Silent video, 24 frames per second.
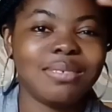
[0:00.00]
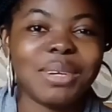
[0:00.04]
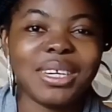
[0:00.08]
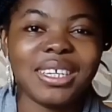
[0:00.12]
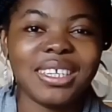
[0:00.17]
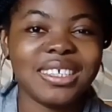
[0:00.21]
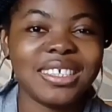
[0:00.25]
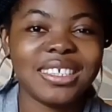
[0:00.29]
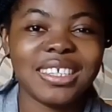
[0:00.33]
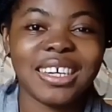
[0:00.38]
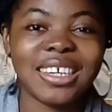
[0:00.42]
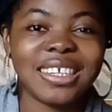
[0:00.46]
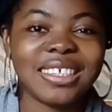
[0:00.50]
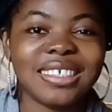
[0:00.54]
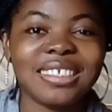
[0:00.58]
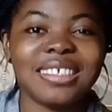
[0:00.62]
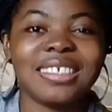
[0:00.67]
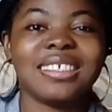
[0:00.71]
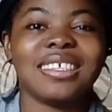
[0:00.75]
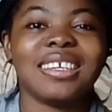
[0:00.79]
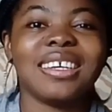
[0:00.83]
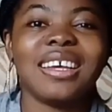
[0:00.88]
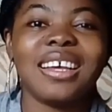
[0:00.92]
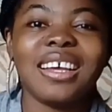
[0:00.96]
managers,
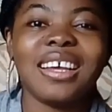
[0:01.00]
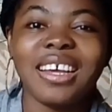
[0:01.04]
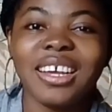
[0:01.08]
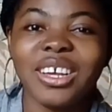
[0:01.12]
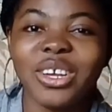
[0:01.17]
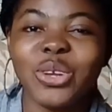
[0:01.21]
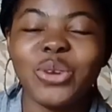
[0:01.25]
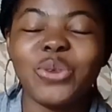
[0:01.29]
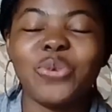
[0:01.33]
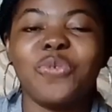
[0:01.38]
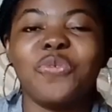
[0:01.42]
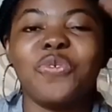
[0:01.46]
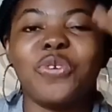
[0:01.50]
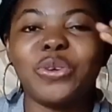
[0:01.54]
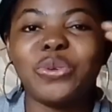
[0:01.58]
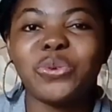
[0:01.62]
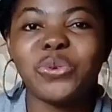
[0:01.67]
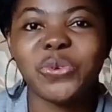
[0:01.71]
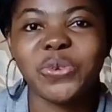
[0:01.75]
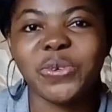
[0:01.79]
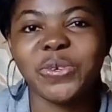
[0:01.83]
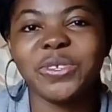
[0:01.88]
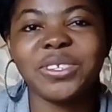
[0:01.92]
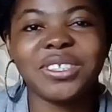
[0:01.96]
for
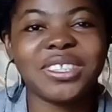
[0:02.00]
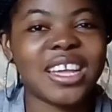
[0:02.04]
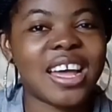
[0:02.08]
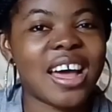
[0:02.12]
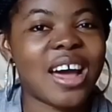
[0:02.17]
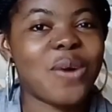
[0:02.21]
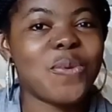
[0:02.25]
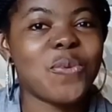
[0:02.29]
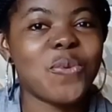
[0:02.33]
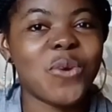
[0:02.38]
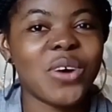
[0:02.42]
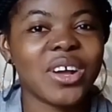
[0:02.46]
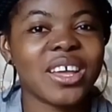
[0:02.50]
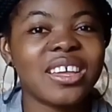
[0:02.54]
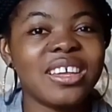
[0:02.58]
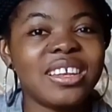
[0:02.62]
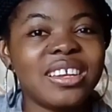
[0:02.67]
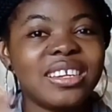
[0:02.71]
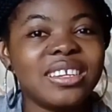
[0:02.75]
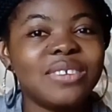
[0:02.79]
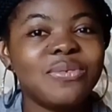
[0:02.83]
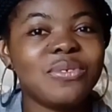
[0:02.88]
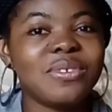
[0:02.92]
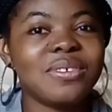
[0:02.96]
those that are
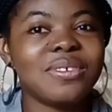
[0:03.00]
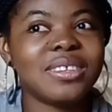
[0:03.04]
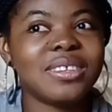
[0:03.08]
working